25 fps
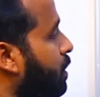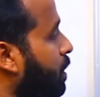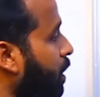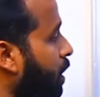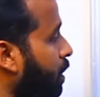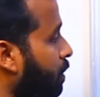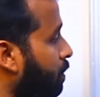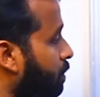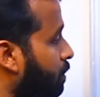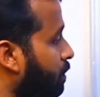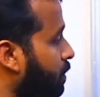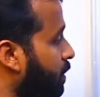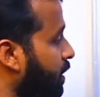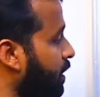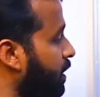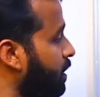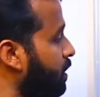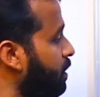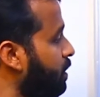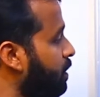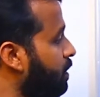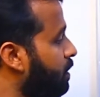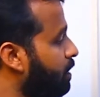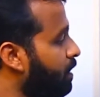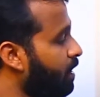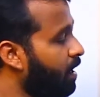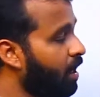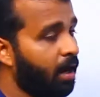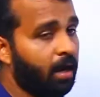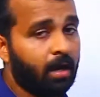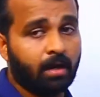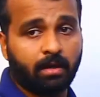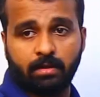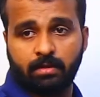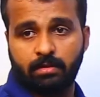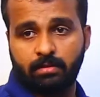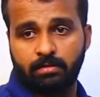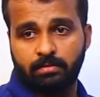chlorine,
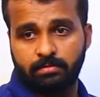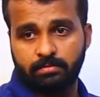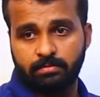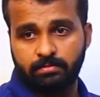argon.